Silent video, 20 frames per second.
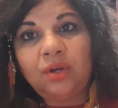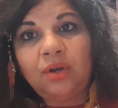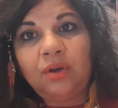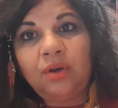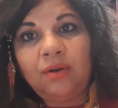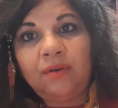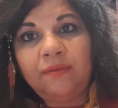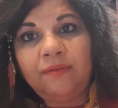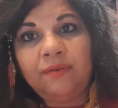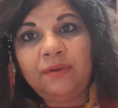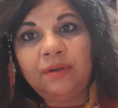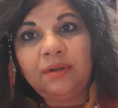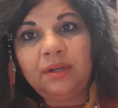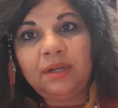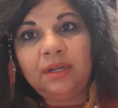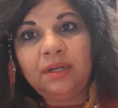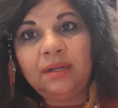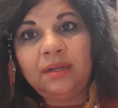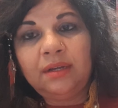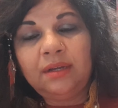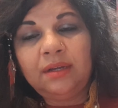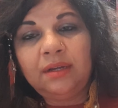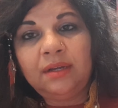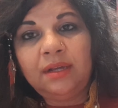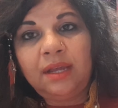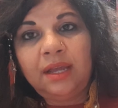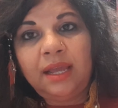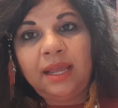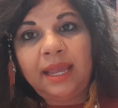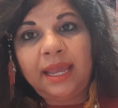of
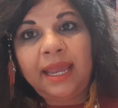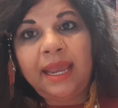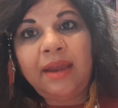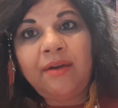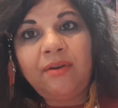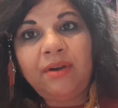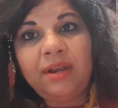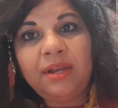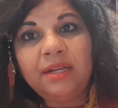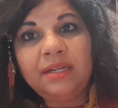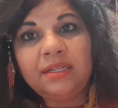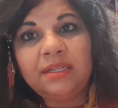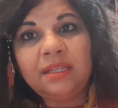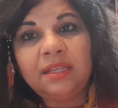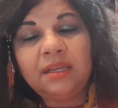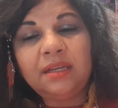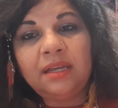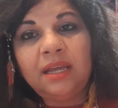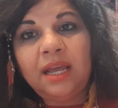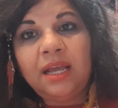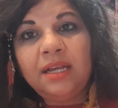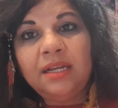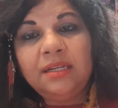areas that